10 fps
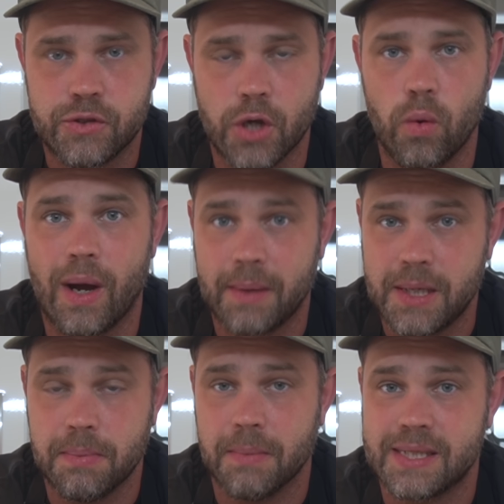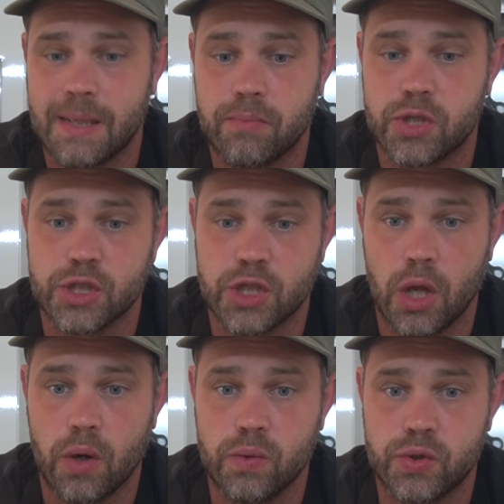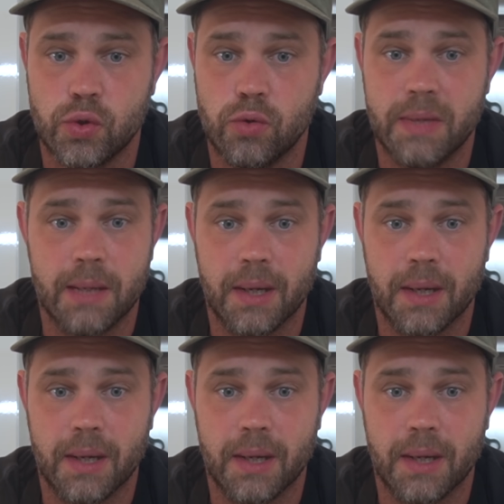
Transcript: so I'm keeping my temperatures low to minimize